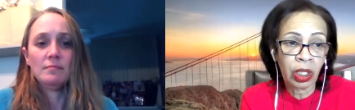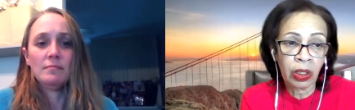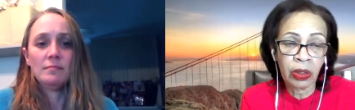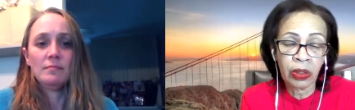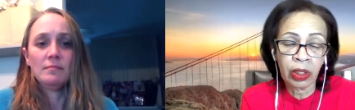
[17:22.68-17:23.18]
Speaker 1: there
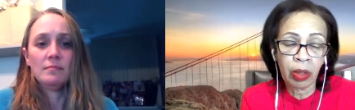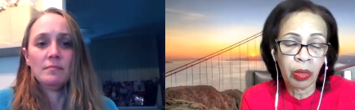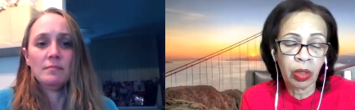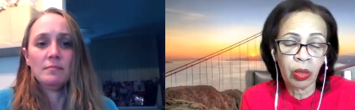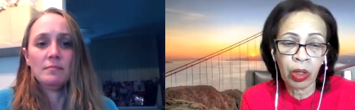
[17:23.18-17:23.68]
is
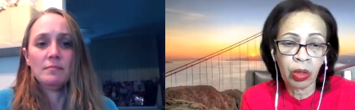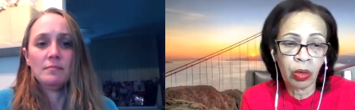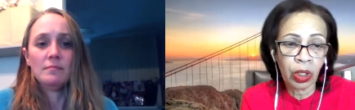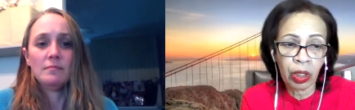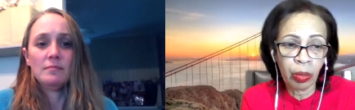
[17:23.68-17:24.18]
something going
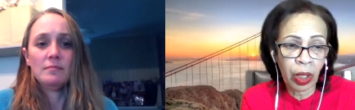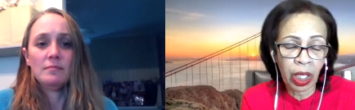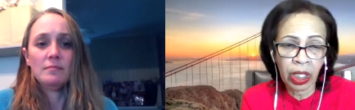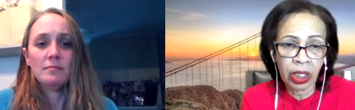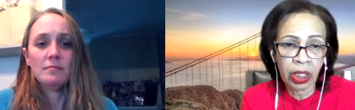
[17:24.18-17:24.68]
on in the
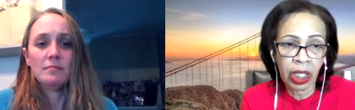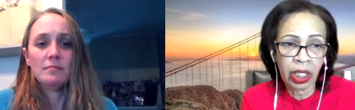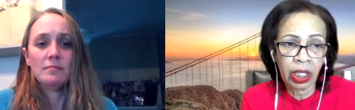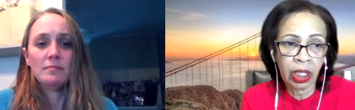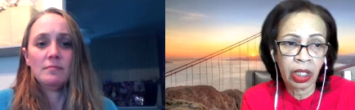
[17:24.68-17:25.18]
planet.
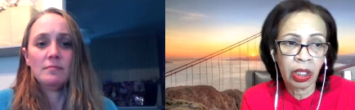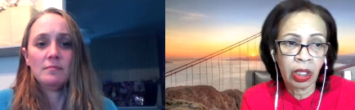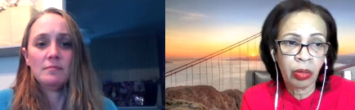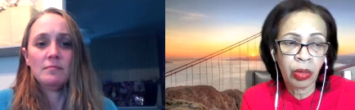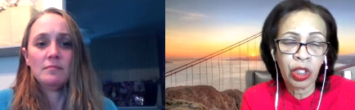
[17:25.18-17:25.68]
Like
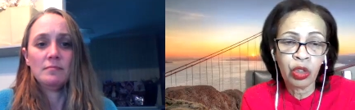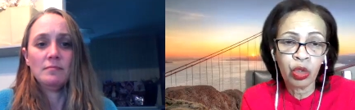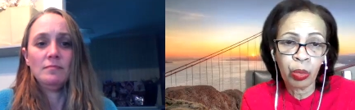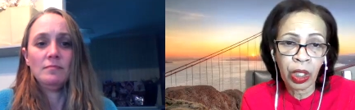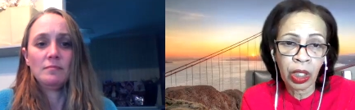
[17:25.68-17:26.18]
we need
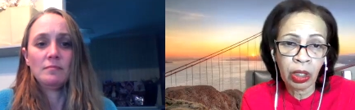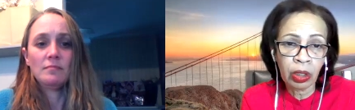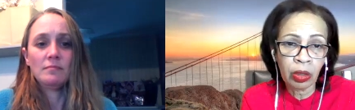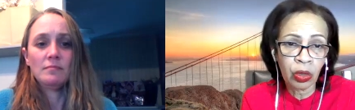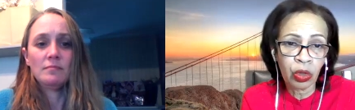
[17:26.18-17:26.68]
to pray.
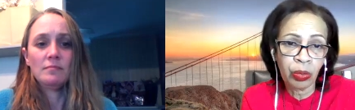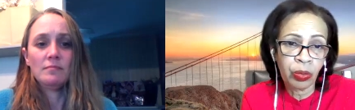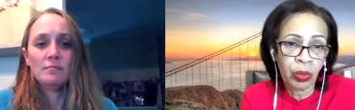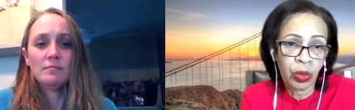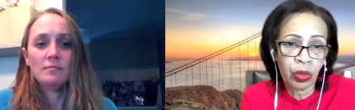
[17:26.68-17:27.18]
Those of,
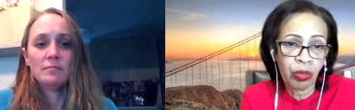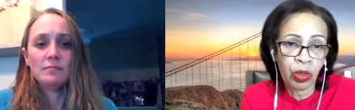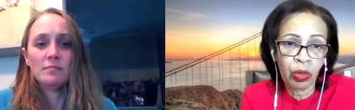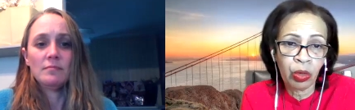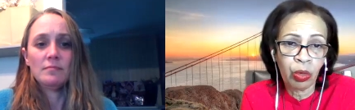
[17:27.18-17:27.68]
those of
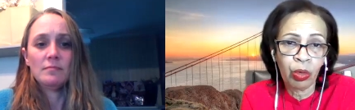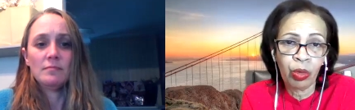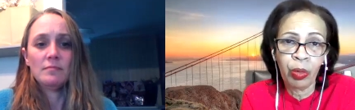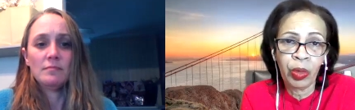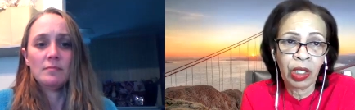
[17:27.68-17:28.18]
you
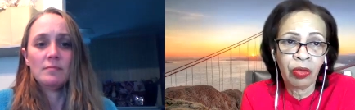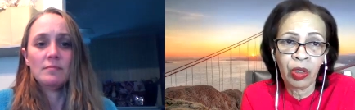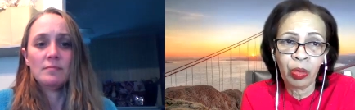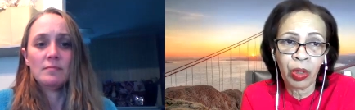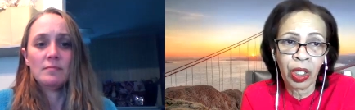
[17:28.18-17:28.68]
who believe
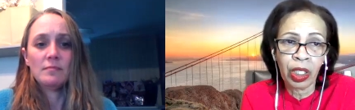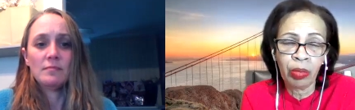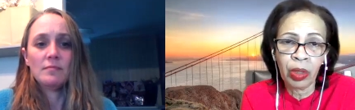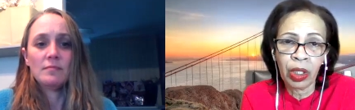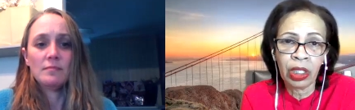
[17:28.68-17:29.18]
in prayer,
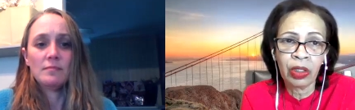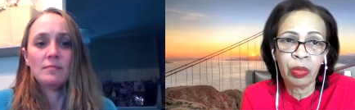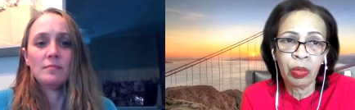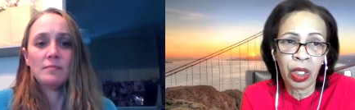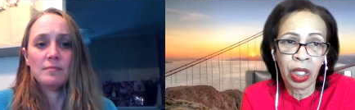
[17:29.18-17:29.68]
please
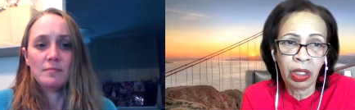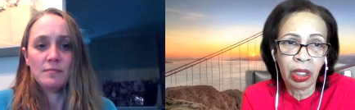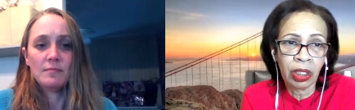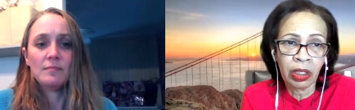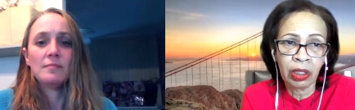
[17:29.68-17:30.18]
pray.
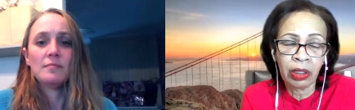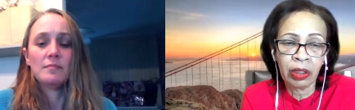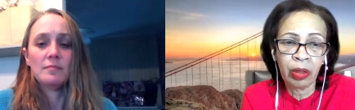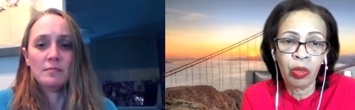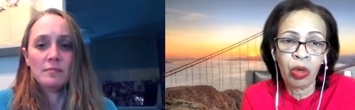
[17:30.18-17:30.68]
And
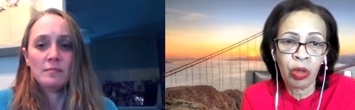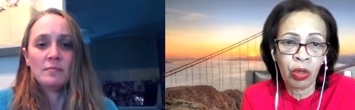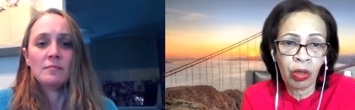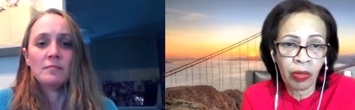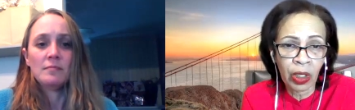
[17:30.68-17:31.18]
the more
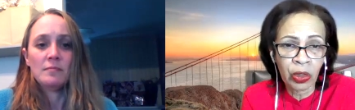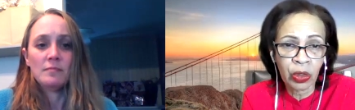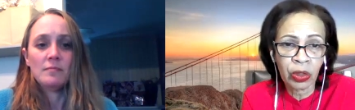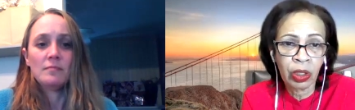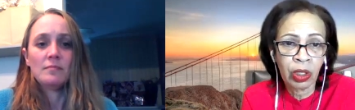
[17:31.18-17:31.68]
of
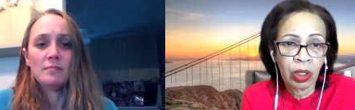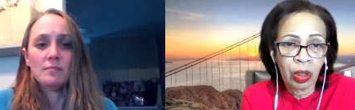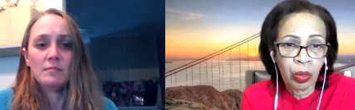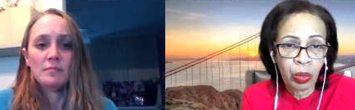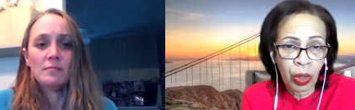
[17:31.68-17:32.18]
us
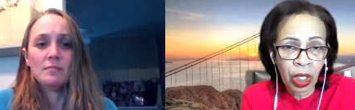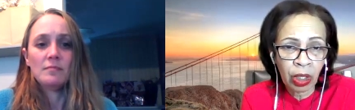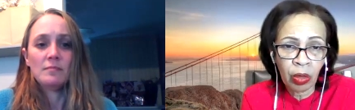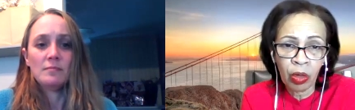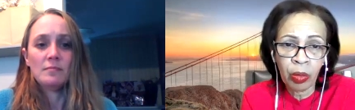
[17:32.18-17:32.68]
pray
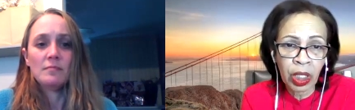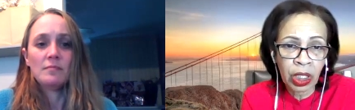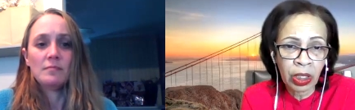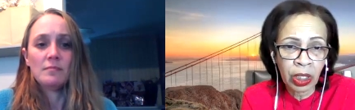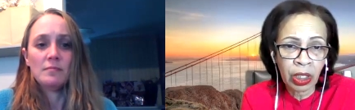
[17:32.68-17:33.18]
or
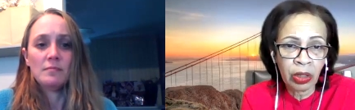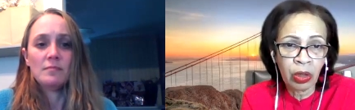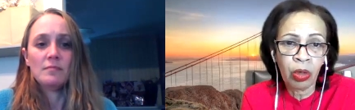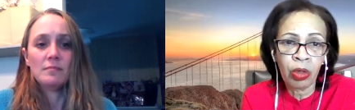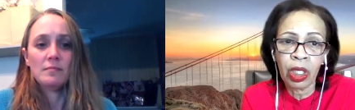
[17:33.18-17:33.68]
meditate
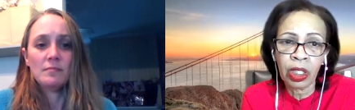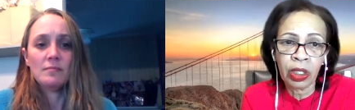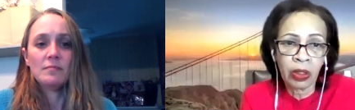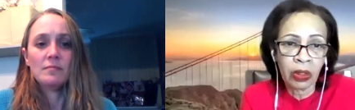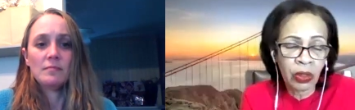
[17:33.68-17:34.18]
or like
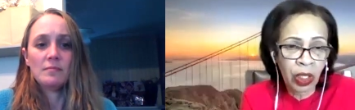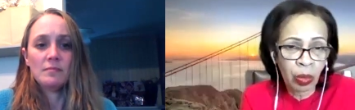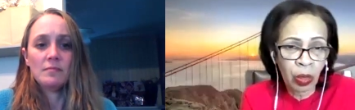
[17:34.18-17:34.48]
stay